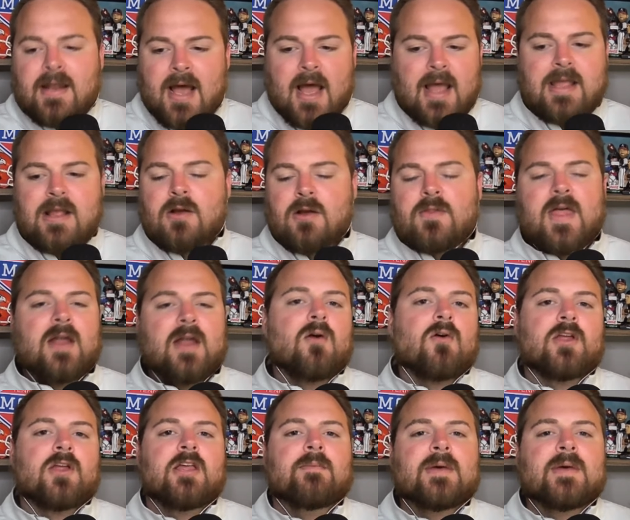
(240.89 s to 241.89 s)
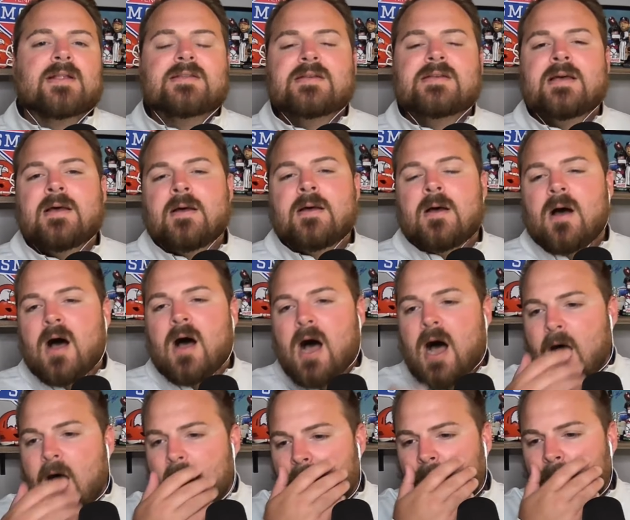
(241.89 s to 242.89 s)
I hear that argument.
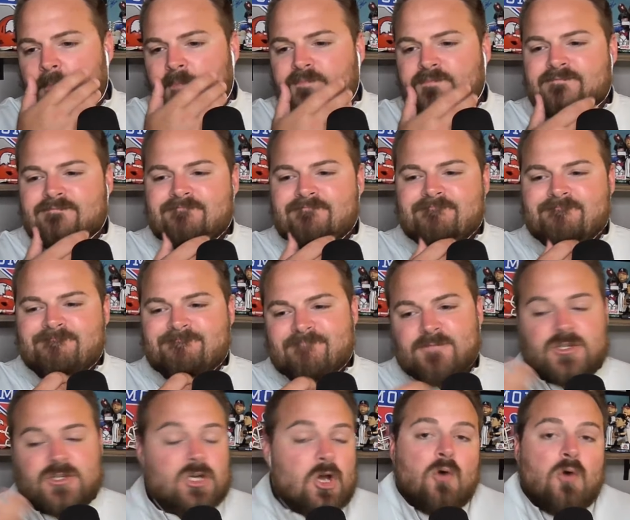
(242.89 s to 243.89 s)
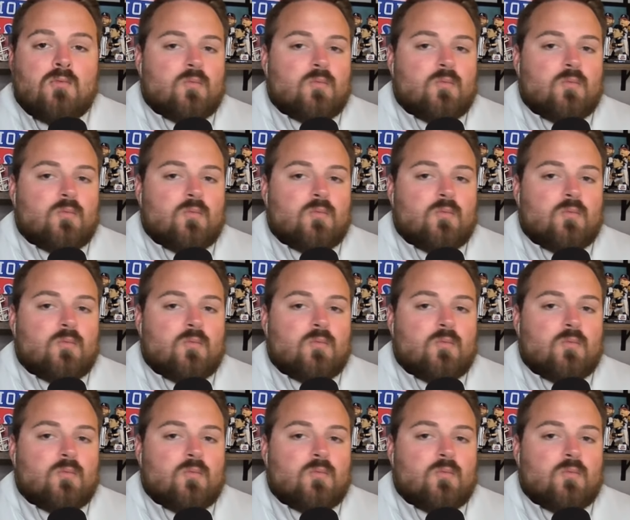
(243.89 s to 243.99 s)
So